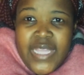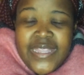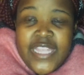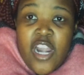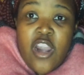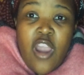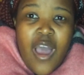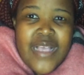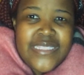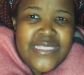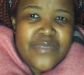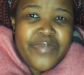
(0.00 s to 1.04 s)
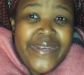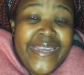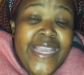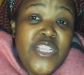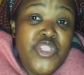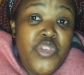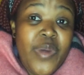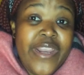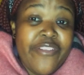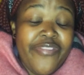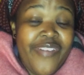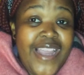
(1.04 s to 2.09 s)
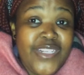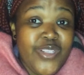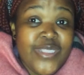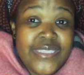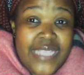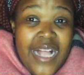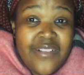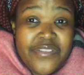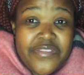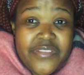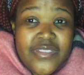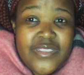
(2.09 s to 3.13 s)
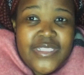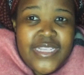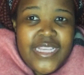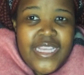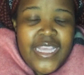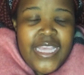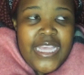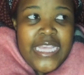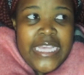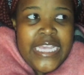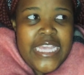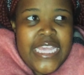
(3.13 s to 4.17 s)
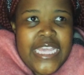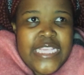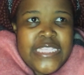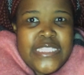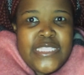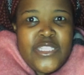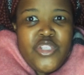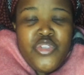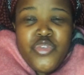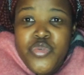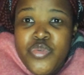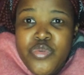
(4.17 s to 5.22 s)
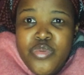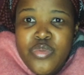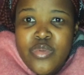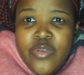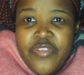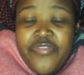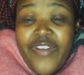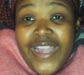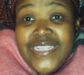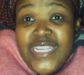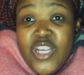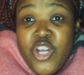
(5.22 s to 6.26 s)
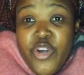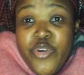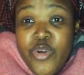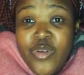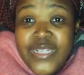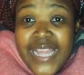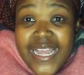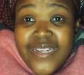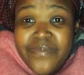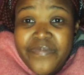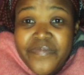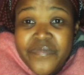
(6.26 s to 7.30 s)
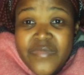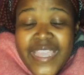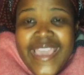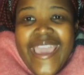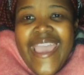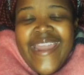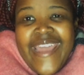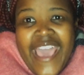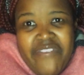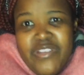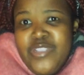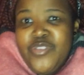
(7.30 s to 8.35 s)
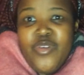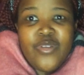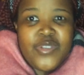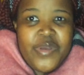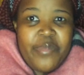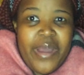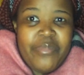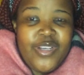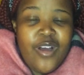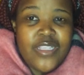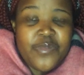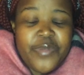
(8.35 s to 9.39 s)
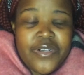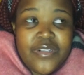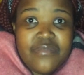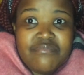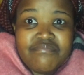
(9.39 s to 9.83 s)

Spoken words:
the last place you want to find yourself is you fighting corona and having to go to a public hospital.